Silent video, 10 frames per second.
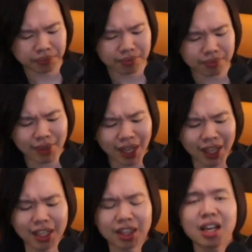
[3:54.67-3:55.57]
And the
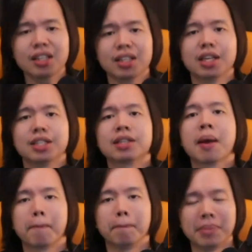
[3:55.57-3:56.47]
third is
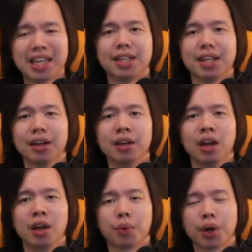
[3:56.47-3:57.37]
media.
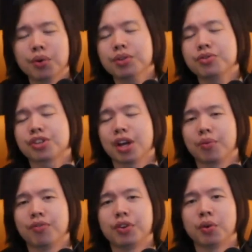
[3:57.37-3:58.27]
We're going to share
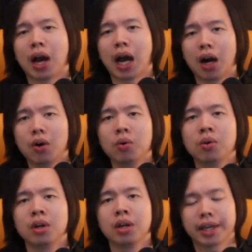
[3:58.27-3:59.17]
with you how
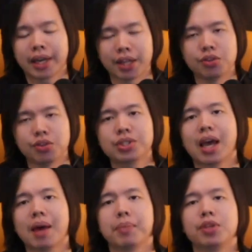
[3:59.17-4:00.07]
can you tap into the